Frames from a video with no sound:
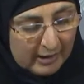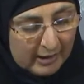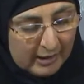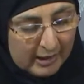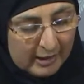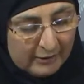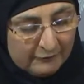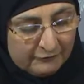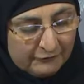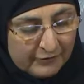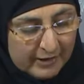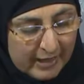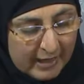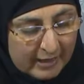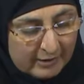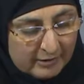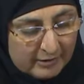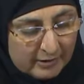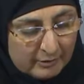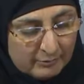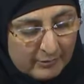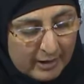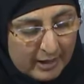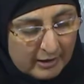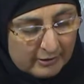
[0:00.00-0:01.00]
If we had
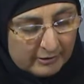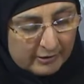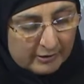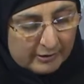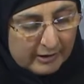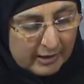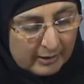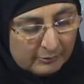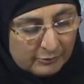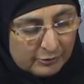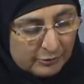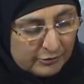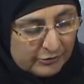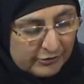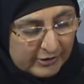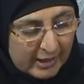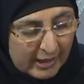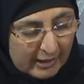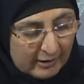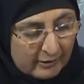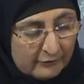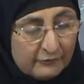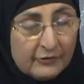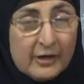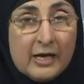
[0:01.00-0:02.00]
commanded them to
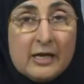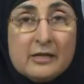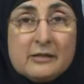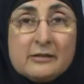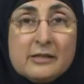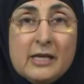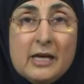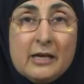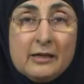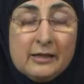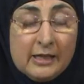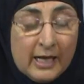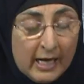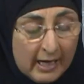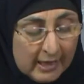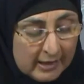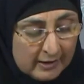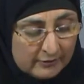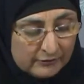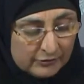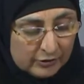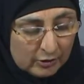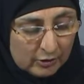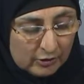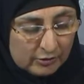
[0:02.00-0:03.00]
sacrifice their
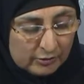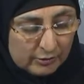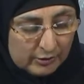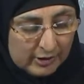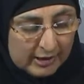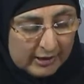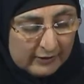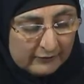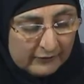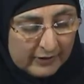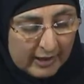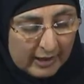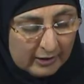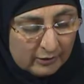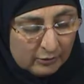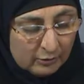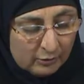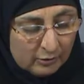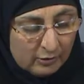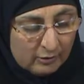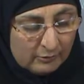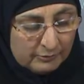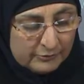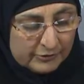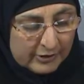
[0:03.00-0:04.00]
lives or to leave their
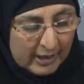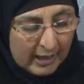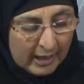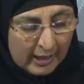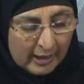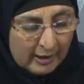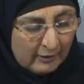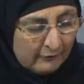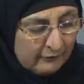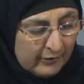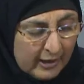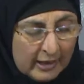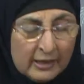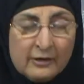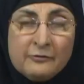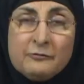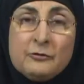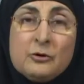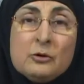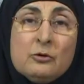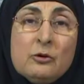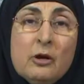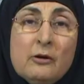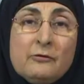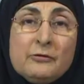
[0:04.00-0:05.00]
homes, very
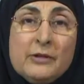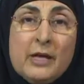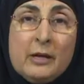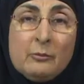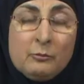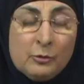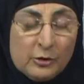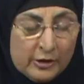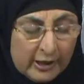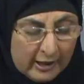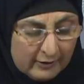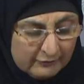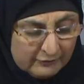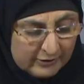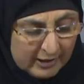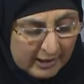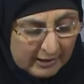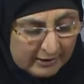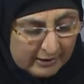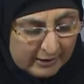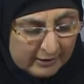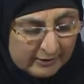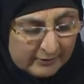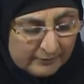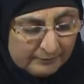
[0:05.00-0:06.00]
few of them would have
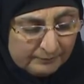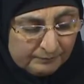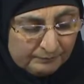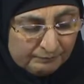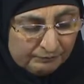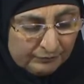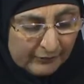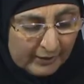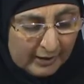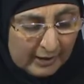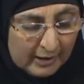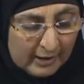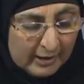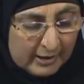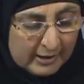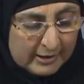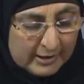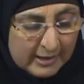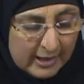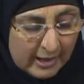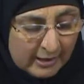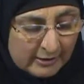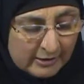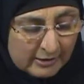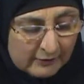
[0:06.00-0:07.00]
done it.
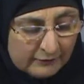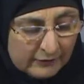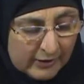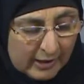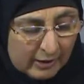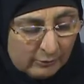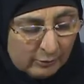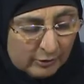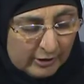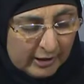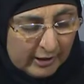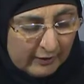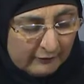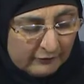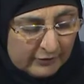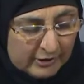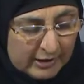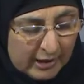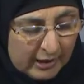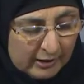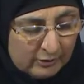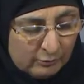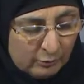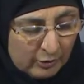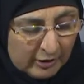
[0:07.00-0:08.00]
Yet if they would have
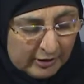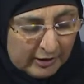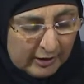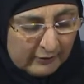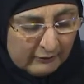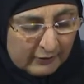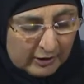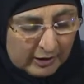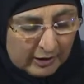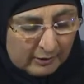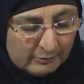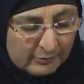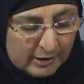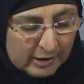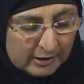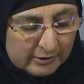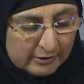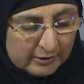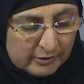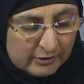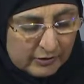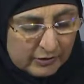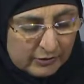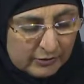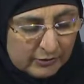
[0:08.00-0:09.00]
done what they were
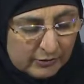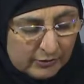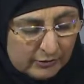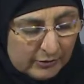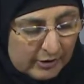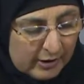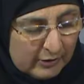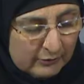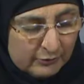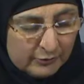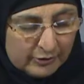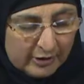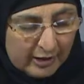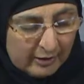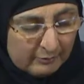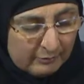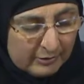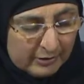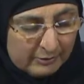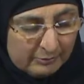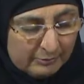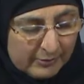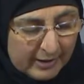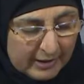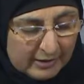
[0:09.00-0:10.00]
commanded to do, it would have
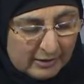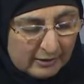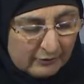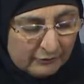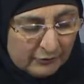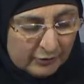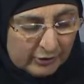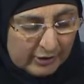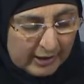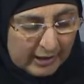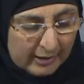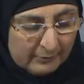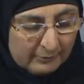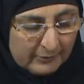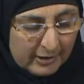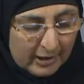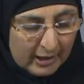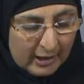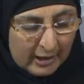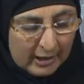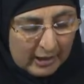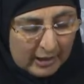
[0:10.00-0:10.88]
been better for them.